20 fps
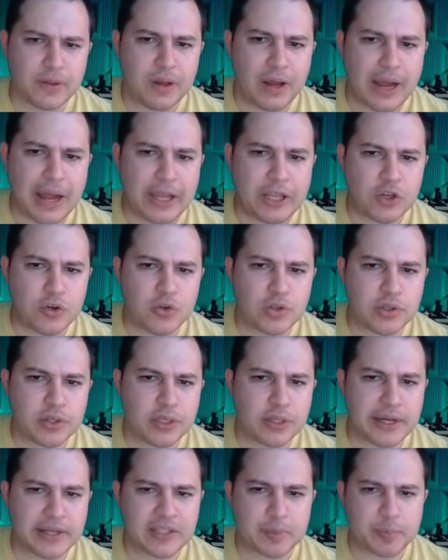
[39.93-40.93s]
I usually
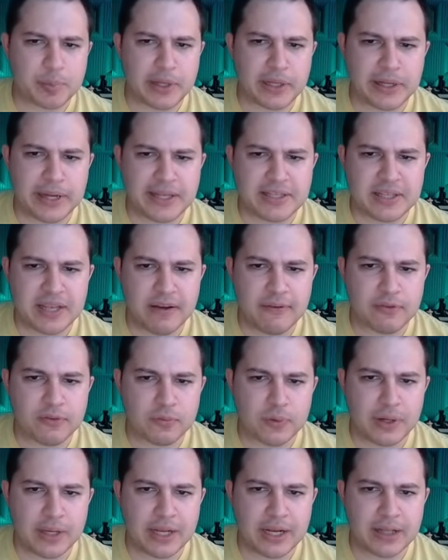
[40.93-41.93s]
like to play knight to
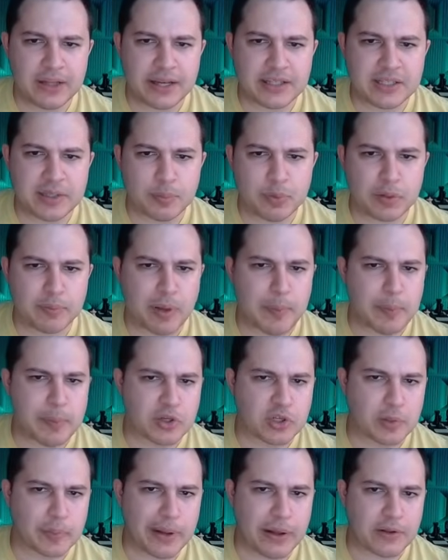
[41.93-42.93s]
f3, and I like to bring my
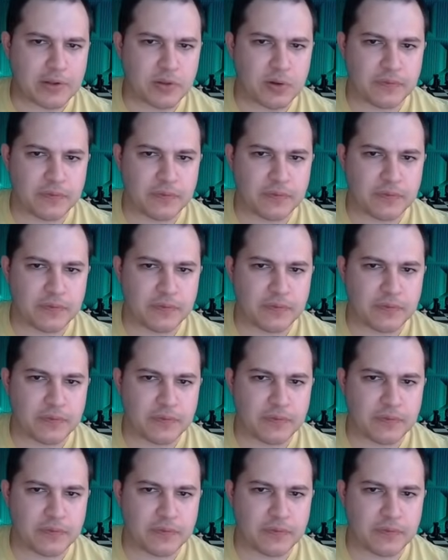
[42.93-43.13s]
bishop out.